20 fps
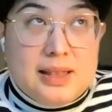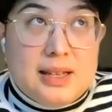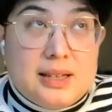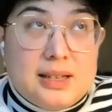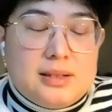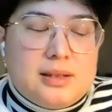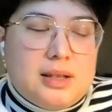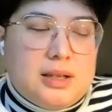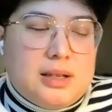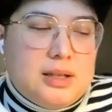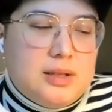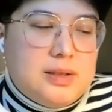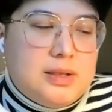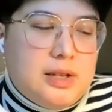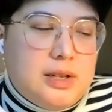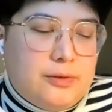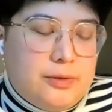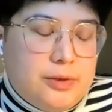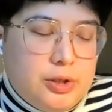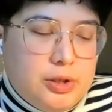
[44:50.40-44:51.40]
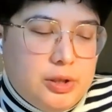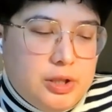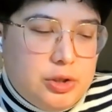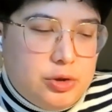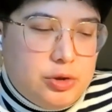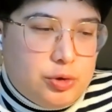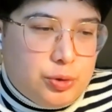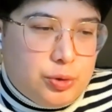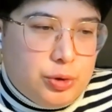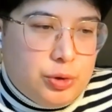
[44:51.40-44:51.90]
that that is definitely
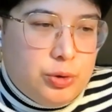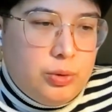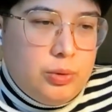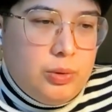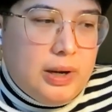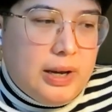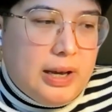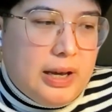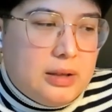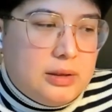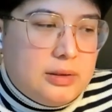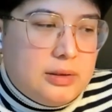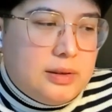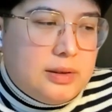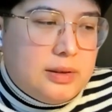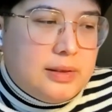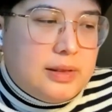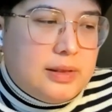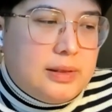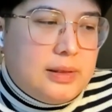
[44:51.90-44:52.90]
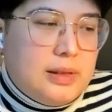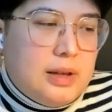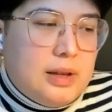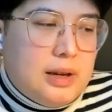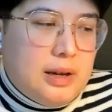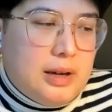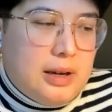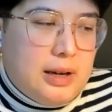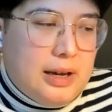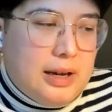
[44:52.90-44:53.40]
true, and
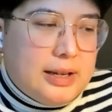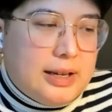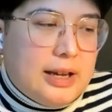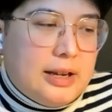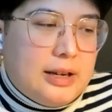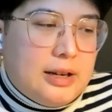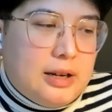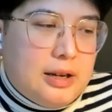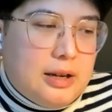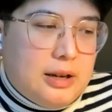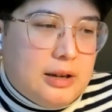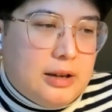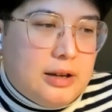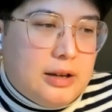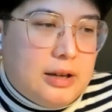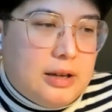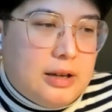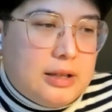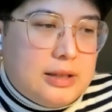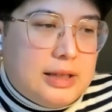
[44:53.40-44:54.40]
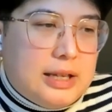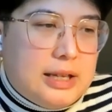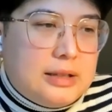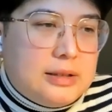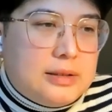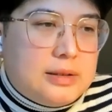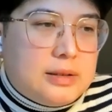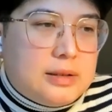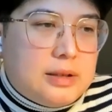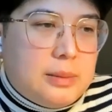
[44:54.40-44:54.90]
again, uh, that
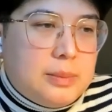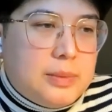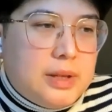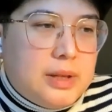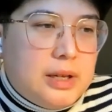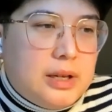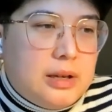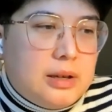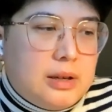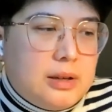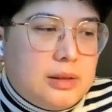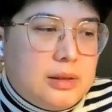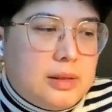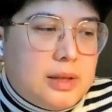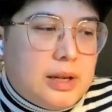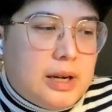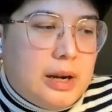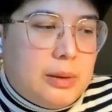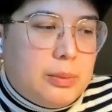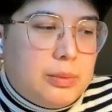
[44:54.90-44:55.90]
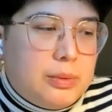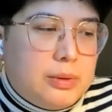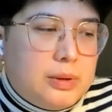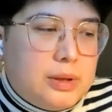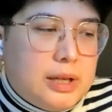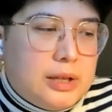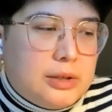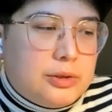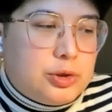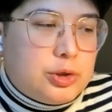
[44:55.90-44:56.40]
is something that I would
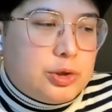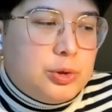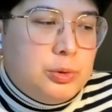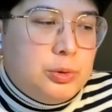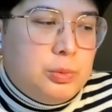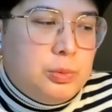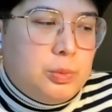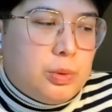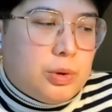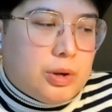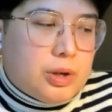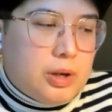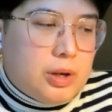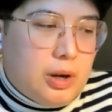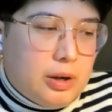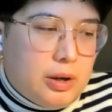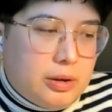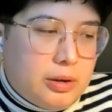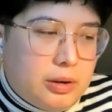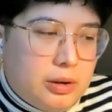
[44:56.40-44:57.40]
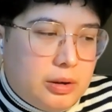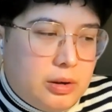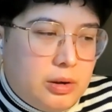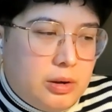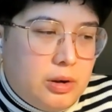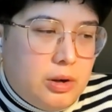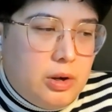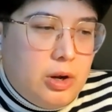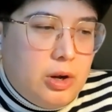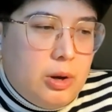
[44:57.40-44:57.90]
like to work on
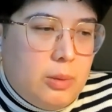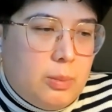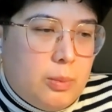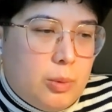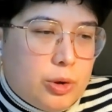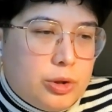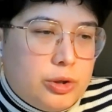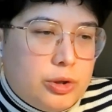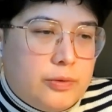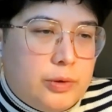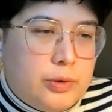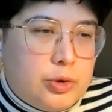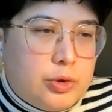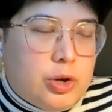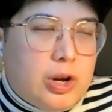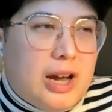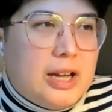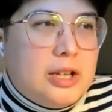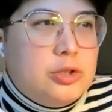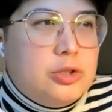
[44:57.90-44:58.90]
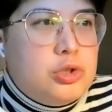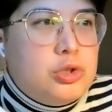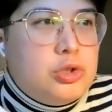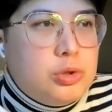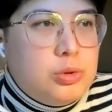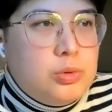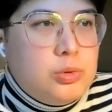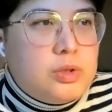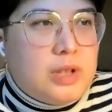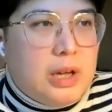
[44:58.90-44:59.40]
more in the future. I
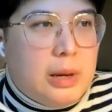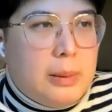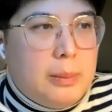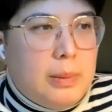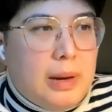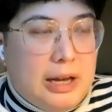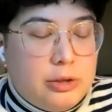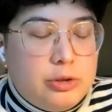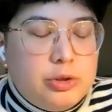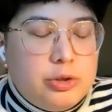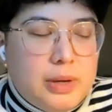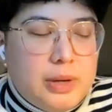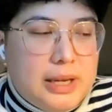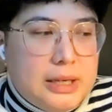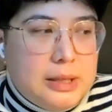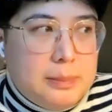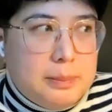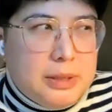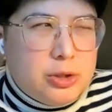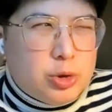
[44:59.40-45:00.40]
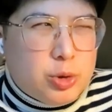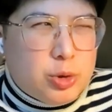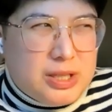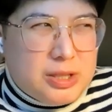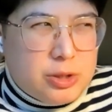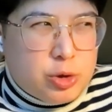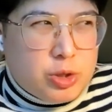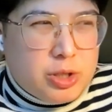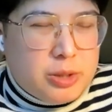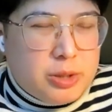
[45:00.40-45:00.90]
do some I do edit my
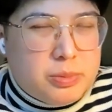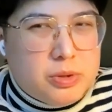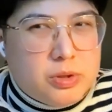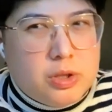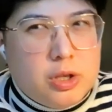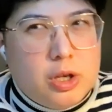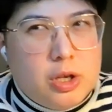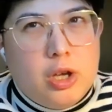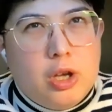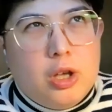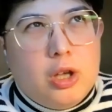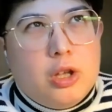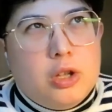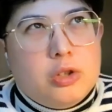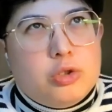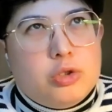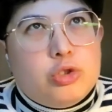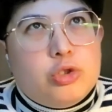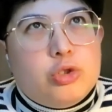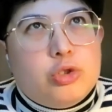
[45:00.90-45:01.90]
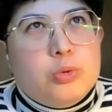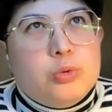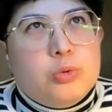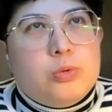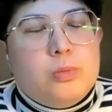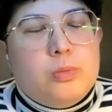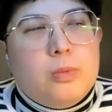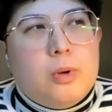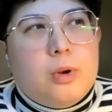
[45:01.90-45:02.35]
transcripts to